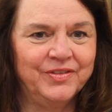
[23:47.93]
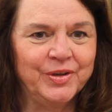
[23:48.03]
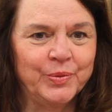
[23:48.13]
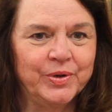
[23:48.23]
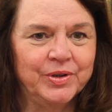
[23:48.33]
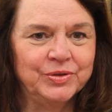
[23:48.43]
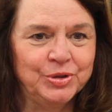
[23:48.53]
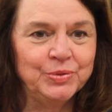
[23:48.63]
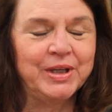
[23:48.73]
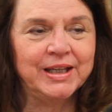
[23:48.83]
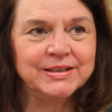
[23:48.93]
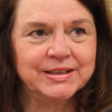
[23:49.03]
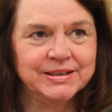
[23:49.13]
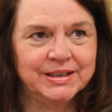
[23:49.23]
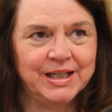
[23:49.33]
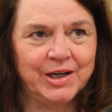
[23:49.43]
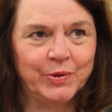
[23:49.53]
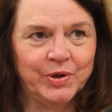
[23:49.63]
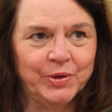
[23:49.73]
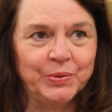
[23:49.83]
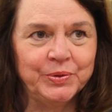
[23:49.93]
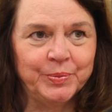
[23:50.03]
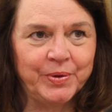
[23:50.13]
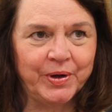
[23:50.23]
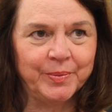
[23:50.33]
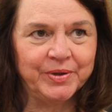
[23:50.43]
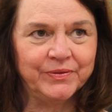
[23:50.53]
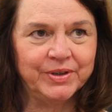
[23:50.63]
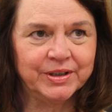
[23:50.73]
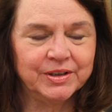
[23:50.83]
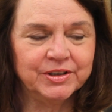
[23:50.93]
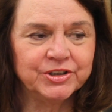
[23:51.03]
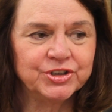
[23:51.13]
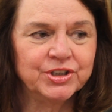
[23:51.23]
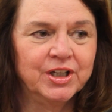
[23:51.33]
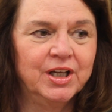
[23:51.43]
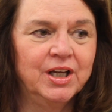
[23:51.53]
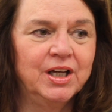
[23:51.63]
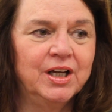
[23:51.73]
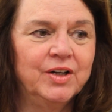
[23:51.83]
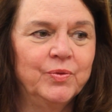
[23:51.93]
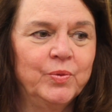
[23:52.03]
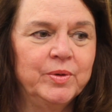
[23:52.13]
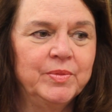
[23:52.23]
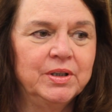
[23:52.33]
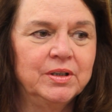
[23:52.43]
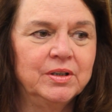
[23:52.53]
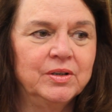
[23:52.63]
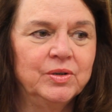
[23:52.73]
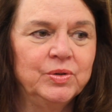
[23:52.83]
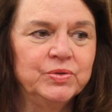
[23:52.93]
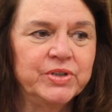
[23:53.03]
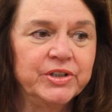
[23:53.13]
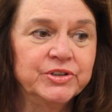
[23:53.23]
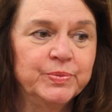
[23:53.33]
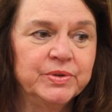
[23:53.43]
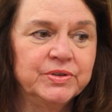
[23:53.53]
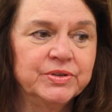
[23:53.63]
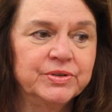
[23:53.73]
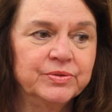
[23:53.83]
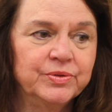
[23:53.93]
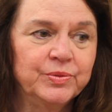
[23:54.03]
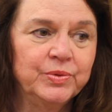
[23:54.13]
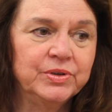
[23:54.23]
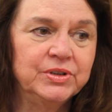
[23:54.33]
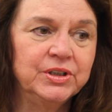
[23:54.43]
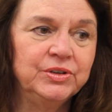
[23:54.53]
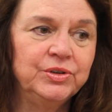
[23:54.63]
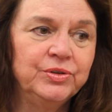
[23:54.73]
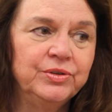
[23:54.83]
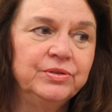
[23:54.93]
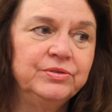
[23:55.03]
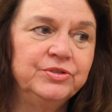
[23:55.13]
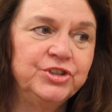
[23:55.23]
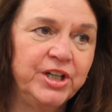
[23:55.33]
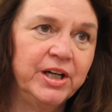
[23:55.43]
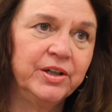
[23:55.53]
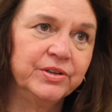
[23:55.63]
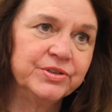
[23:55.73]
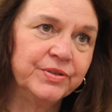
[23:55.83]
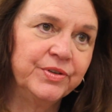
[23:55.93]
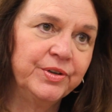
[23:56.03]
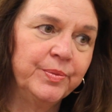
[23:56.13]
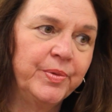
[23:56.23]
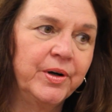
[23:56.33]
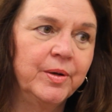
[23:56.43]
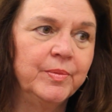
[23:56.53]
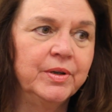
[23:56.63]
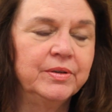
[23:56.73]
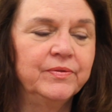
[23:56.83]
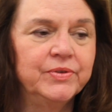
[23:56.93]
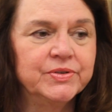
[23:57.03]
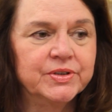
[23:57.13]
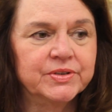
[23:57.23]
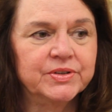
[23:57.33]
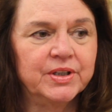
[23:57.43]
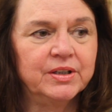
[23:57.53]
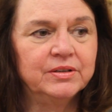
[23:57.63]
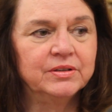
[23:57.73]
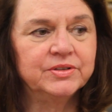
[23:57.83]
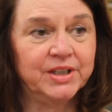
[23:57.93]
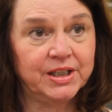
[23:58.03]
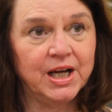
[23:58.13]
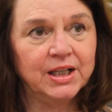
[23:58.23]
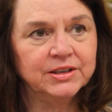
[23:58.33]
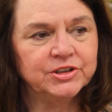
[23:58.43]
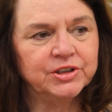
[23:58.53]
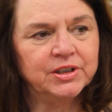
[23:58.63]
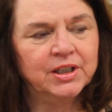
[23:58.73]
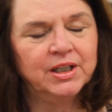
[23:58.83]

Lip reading: There were 2 cases in our own Department of English of women whose husbands were tenured chairs of their department, physics and psychology.